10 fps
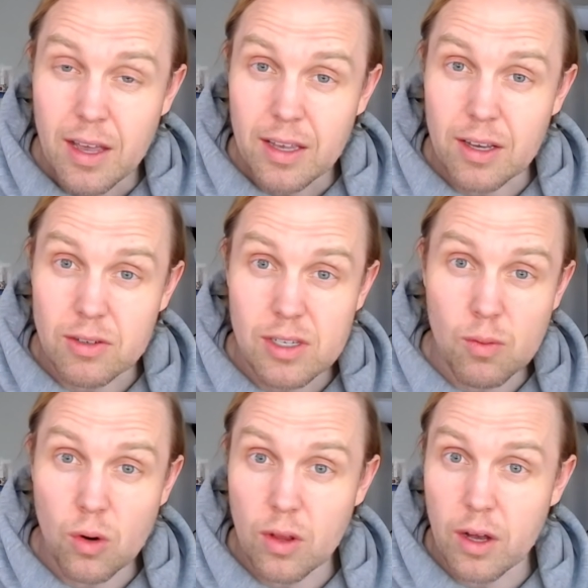
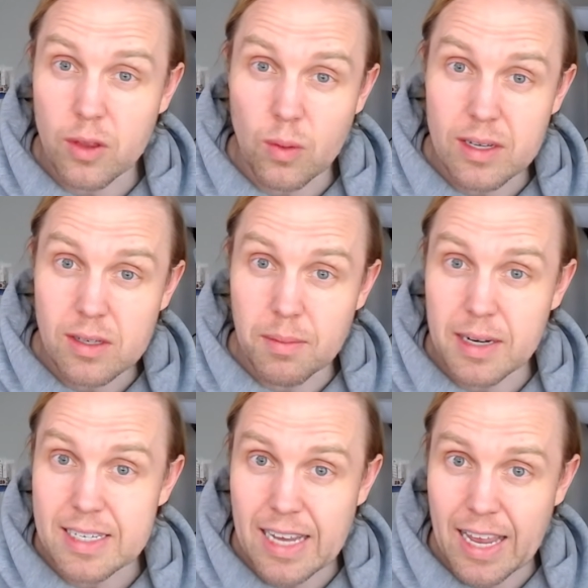somewhere along the way
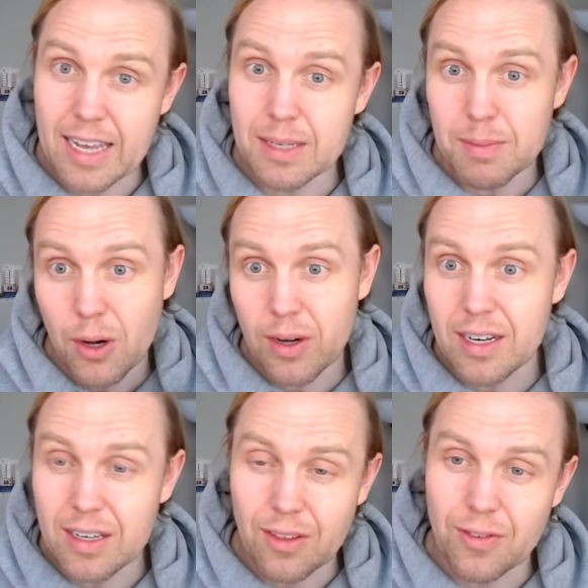somebody's aunt married
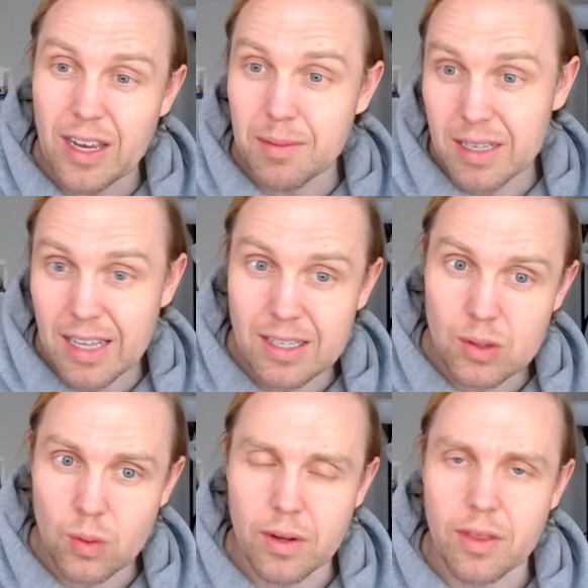into the family, that
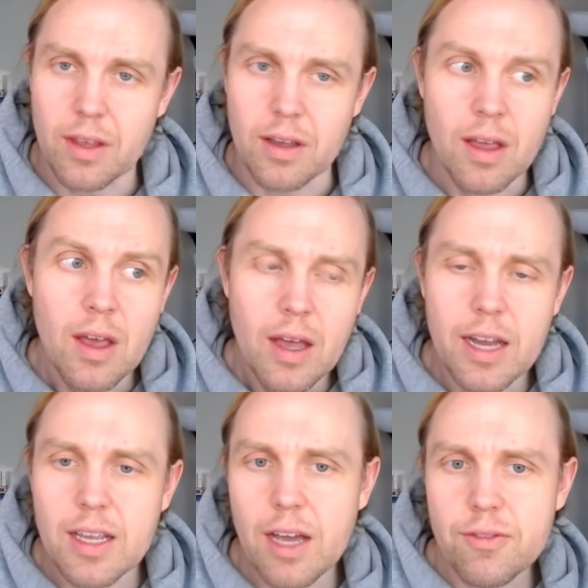sort of thing.
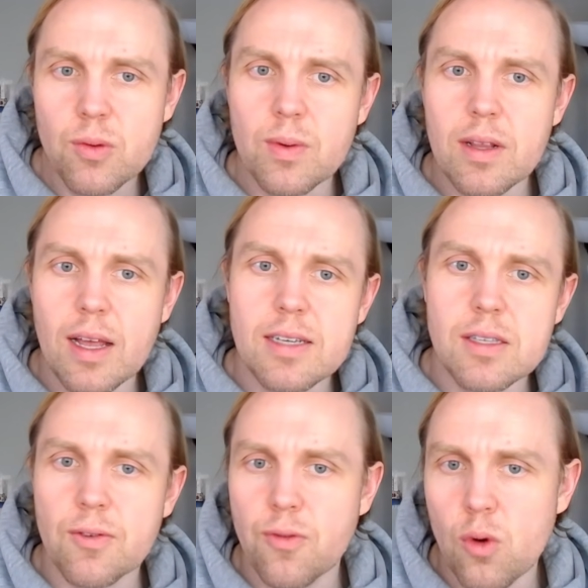And you have to realize
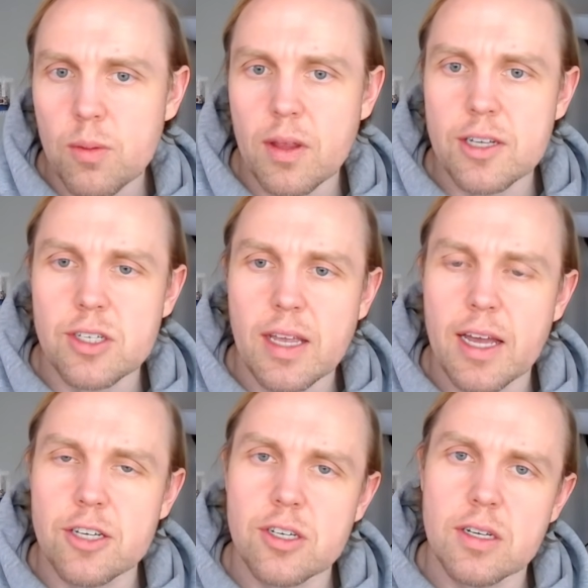that formal
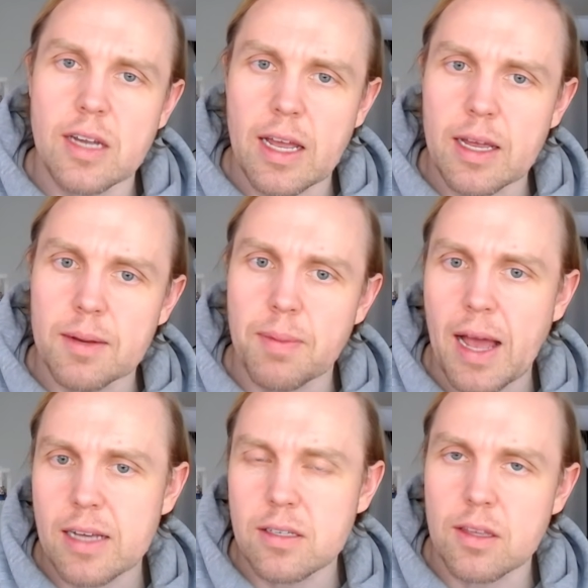education and
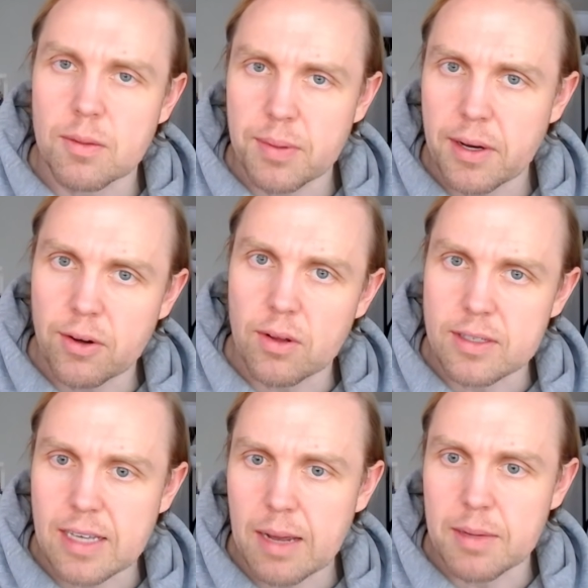passing the imperial
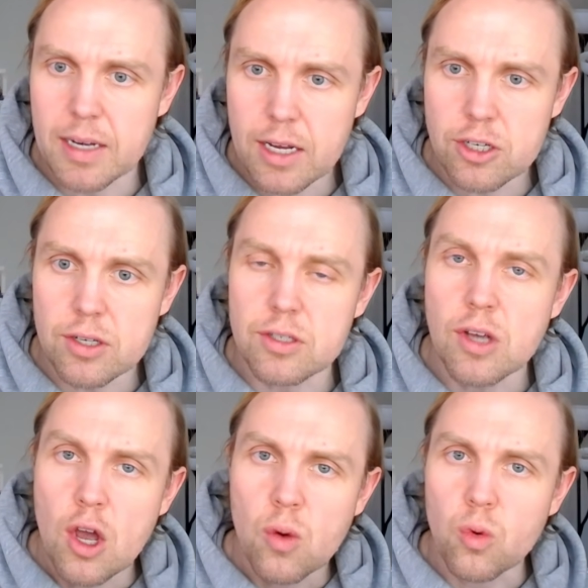examinations
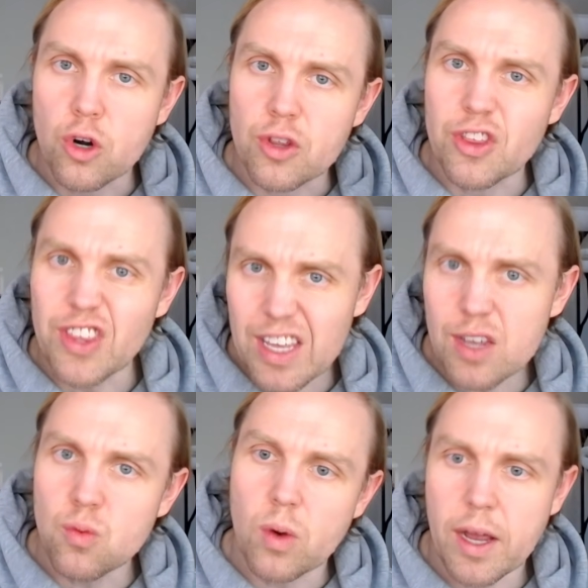were
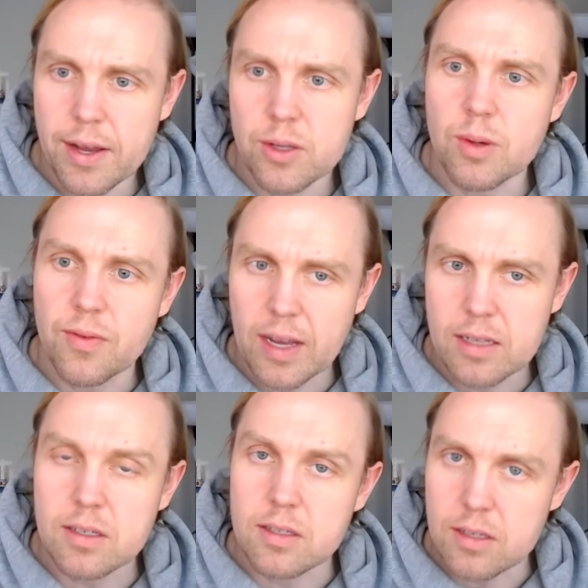the way to
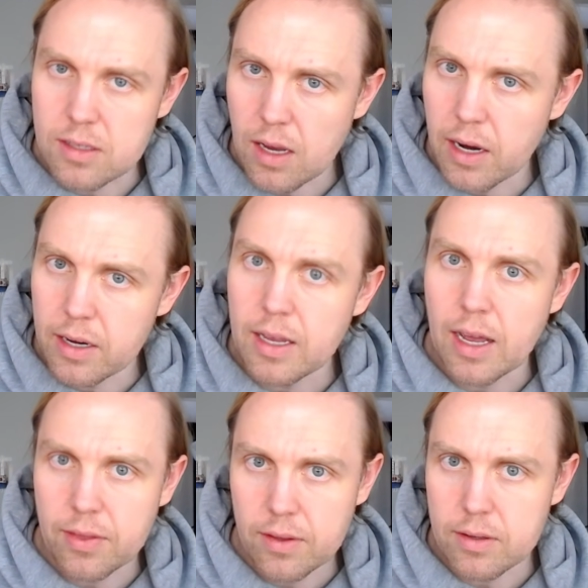advance in society
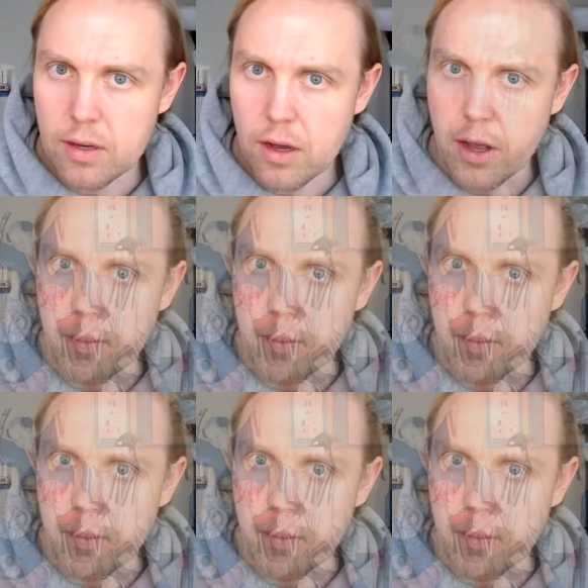at the time.